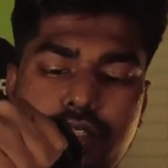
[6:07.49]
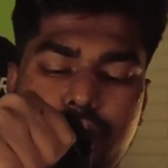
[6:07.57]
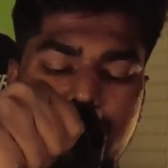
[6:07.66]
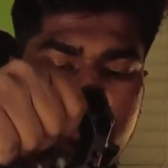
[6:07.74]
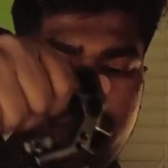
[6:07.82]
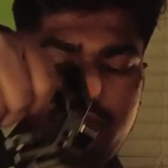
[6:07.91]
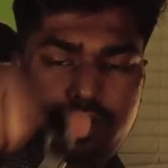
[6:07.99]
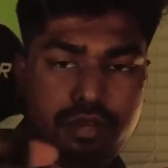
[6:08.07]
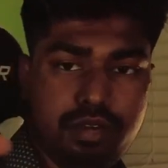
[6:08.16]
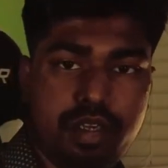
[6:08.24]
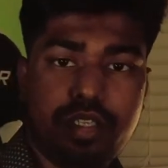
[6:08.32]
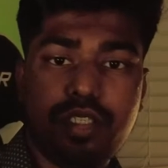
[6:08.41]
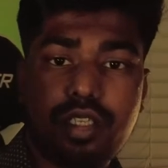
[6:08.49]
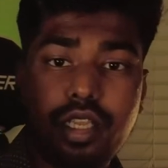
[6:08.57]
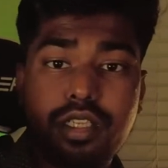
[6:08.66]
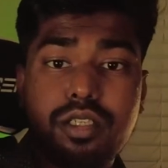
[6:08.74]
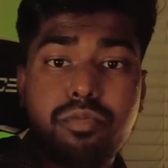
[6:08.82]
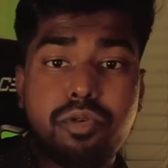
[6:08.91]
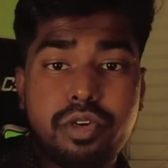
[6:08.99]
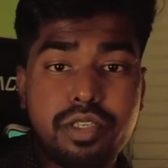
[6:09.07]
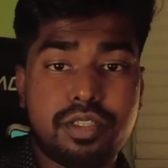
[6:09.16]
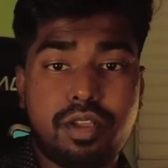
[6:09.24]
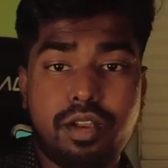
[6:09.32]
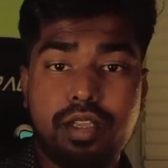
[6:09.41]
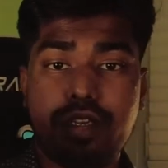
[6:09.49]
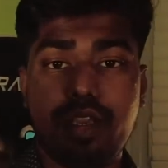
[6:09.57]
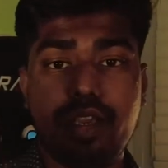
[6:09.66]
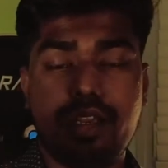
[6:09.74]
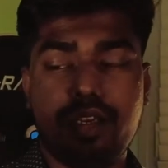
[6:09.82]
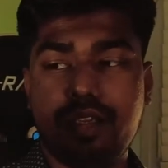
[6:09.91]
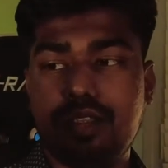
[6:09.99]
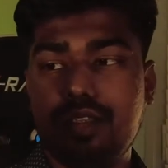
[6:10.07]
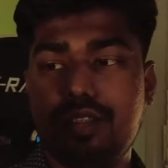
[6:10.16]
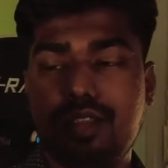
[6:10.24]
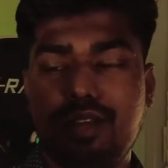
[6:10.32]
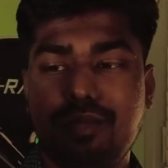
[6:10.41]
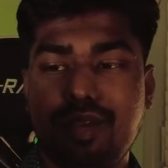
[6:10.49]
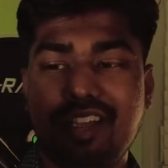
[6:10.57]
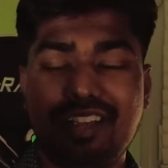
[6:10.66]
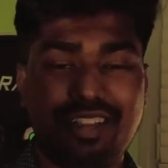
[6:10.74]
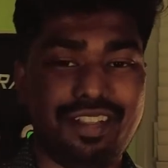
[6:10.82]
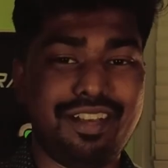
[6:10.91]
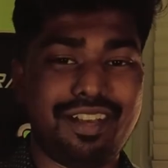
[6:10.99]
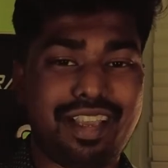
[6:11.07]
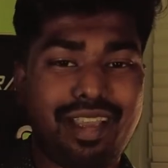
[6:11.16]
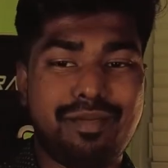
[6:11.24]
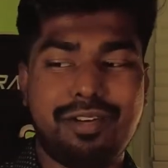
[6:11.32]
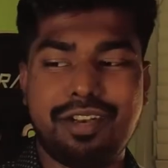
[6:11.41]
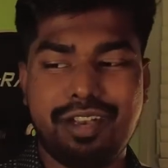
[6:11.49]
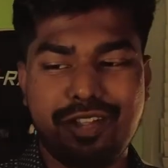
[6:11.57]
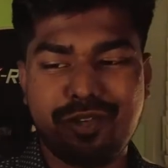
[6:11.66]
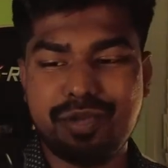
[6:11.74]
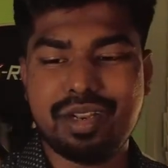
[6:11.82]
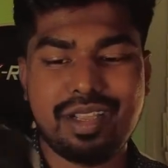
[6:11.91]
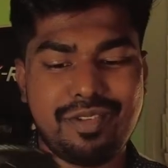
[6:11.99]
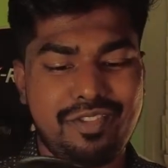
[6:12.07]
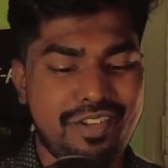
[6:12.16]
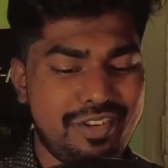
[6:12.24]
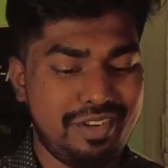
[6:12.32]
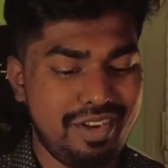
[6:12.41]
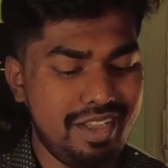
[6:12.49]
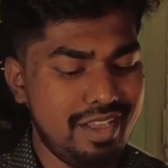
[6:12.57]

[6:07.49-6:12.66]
So it's pretty solid, and this thing made the camera a little bit heavier,